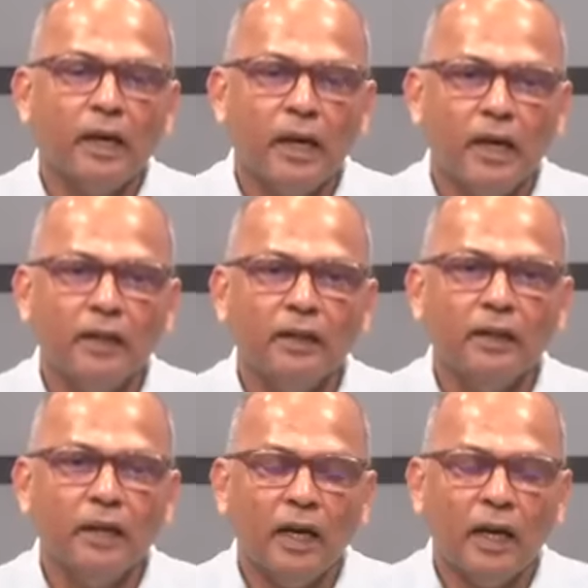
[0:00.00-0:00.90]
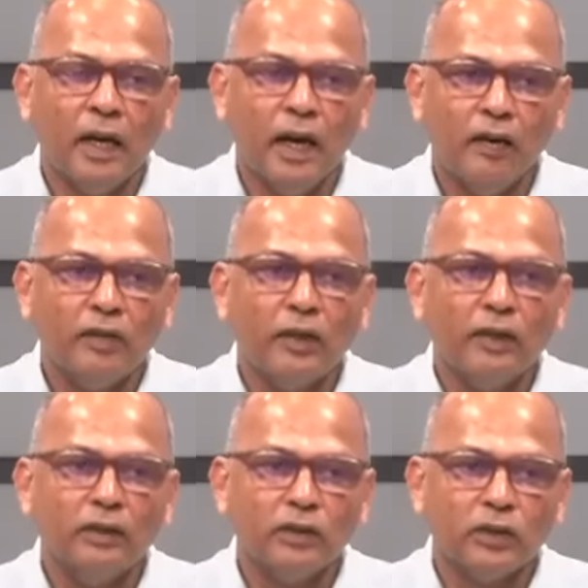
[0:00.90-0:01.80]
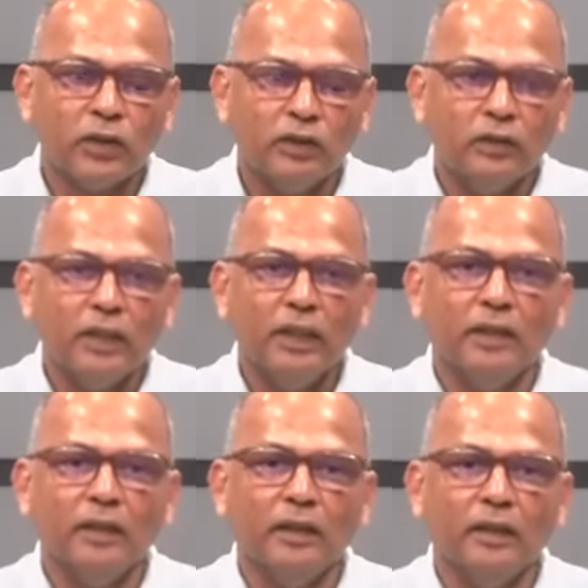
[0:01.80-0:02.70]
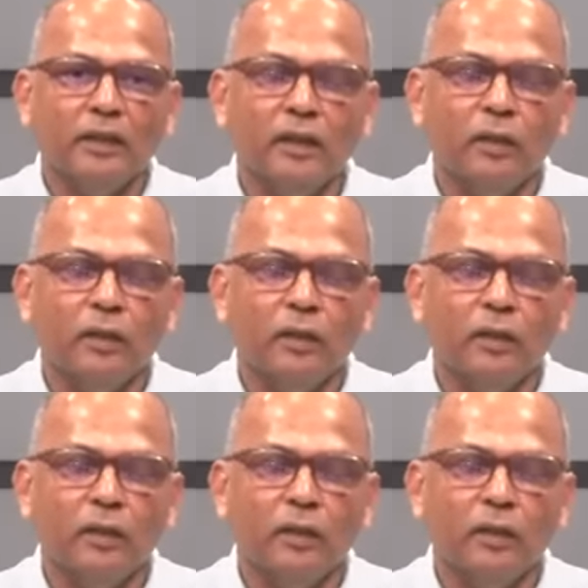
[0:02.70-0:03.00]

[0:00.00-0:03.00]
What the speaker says: and having served in India,